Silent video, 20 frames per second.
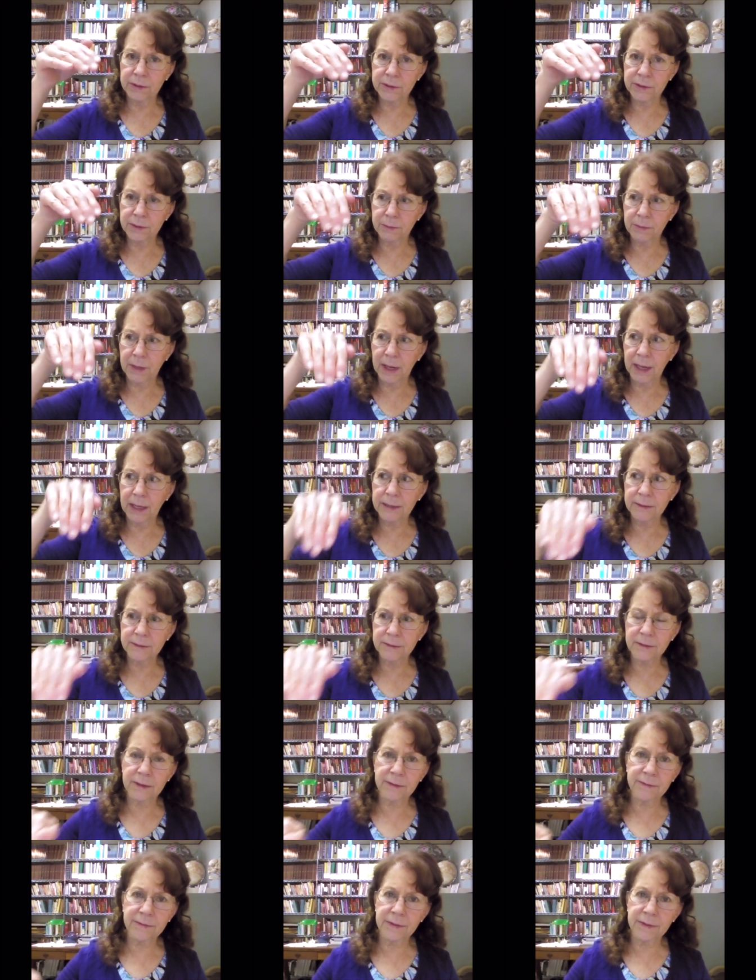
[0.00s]
demise
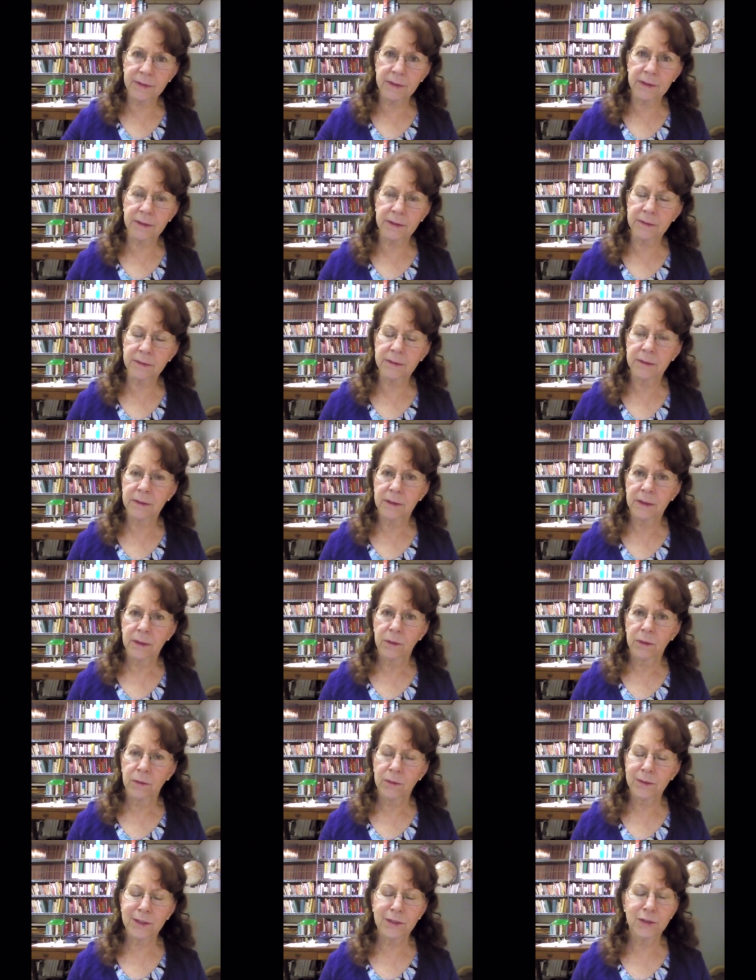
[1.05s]
of the,
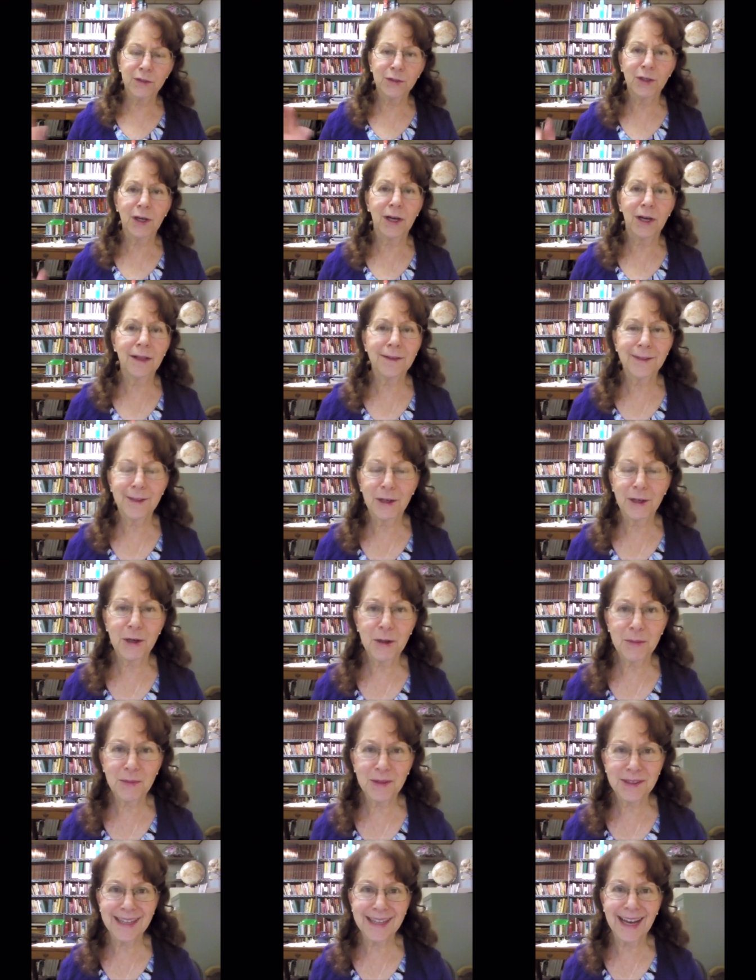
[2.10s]
what did you call it, the
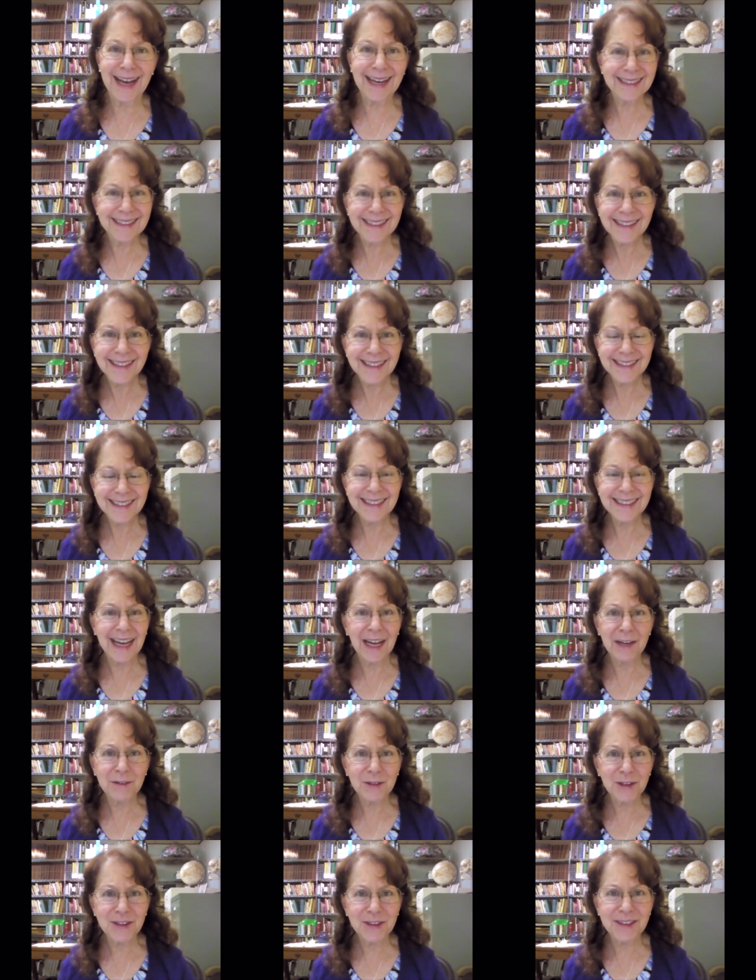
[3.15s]
corporatocracy?
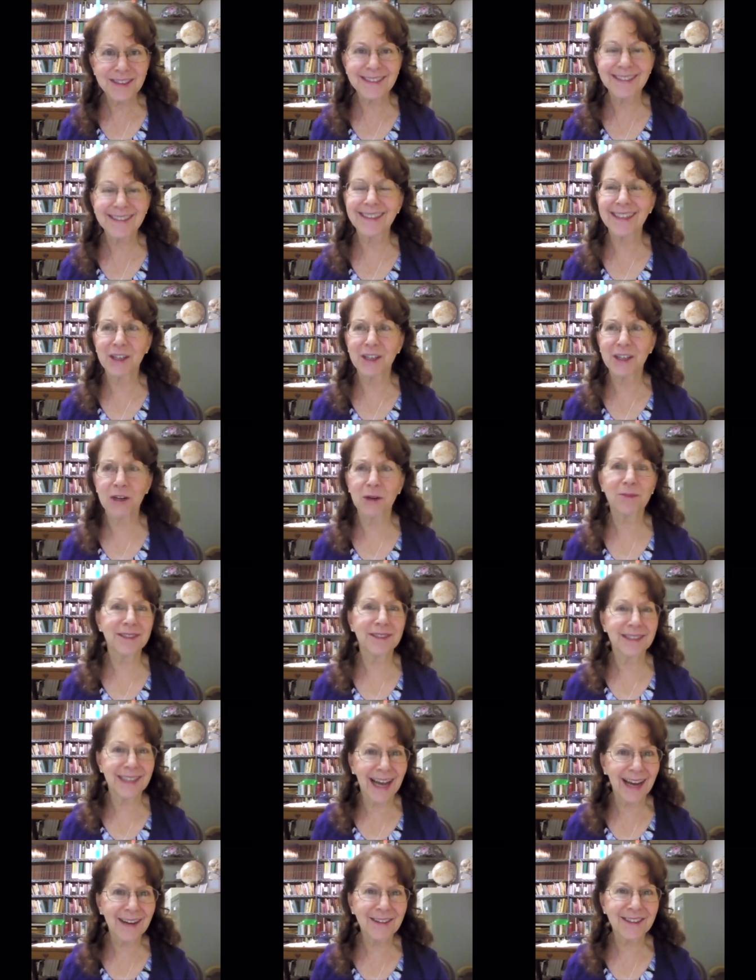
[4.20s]
corporatocracy,
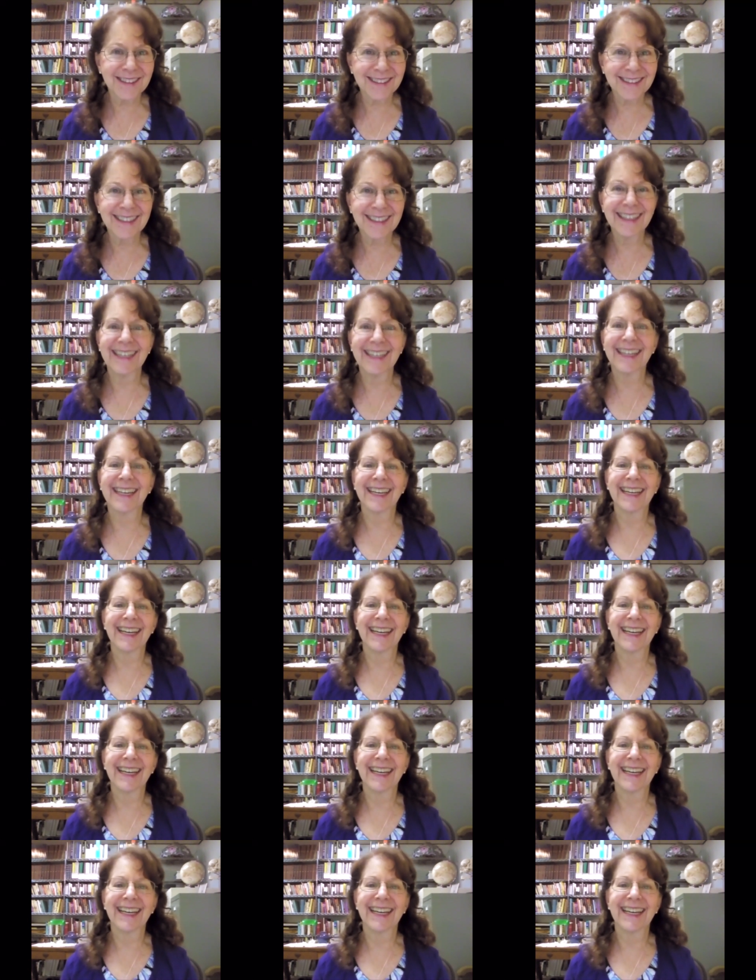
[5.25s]
corporatocracy would